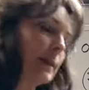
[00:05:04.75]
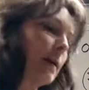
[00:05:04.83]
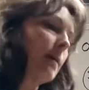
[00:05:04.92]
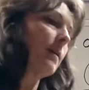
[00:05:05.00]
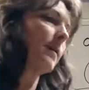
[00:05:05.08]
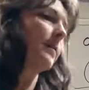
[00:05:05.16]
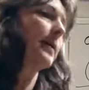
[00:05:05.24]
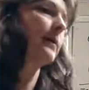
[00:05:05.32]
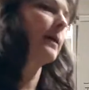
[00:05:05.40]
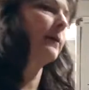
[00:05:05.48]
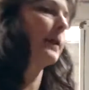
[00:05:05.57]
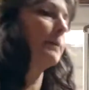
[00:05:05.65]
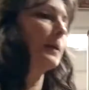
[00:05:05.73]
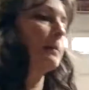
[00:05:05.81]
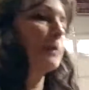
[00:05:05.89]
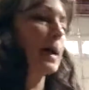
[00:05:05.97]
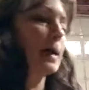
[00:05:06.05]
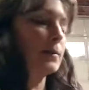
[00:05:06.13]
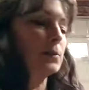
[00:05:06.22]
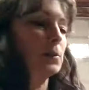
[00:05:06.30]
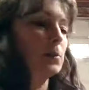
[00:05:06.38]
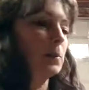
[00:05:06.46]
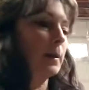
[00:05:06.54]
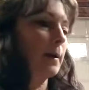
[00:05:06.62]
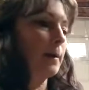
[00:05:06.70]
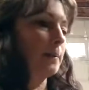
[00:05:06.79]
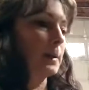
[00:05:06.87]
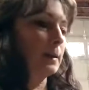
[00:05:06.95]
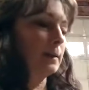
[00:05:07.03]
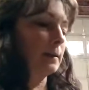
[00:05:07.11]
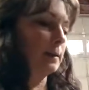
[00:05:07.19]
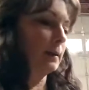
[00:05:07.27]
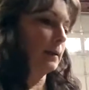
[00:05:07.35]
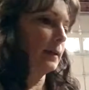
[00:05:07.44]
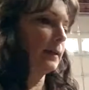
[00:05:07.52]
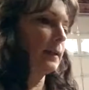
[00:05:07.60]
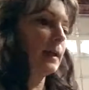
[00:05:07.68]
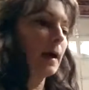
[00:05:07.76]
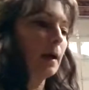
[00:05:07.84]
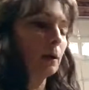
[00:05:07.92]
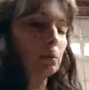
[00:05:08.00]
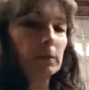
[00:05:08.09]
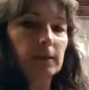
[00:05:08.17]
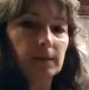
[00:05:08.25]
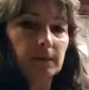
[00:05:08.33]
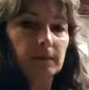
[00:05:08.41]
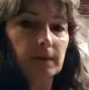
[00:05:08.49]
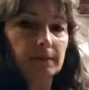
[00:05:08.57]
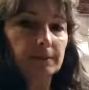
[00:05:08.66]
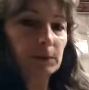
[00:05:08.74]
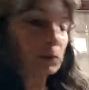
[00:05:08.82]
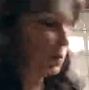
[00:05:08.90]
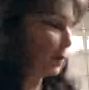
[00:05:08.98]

all the way around them and back to them, and then I'll release that food to